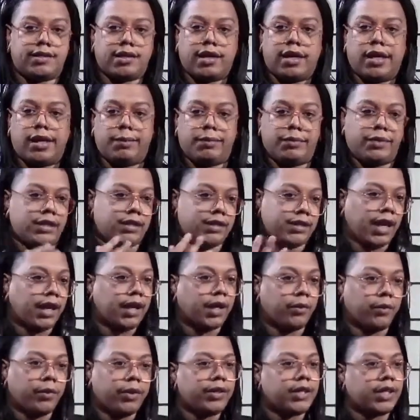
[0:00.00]
um, the
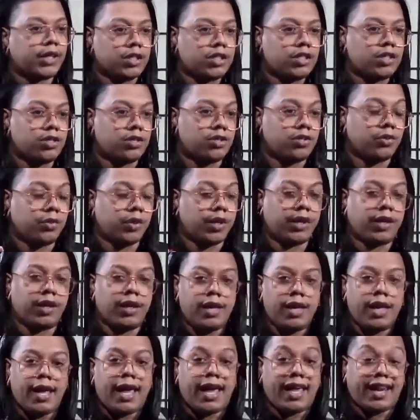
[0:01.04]
second one that she's doing.
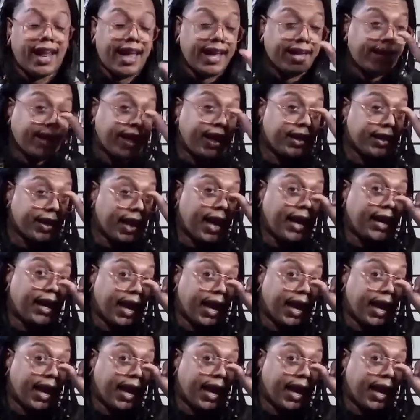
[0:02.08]
And I get, I,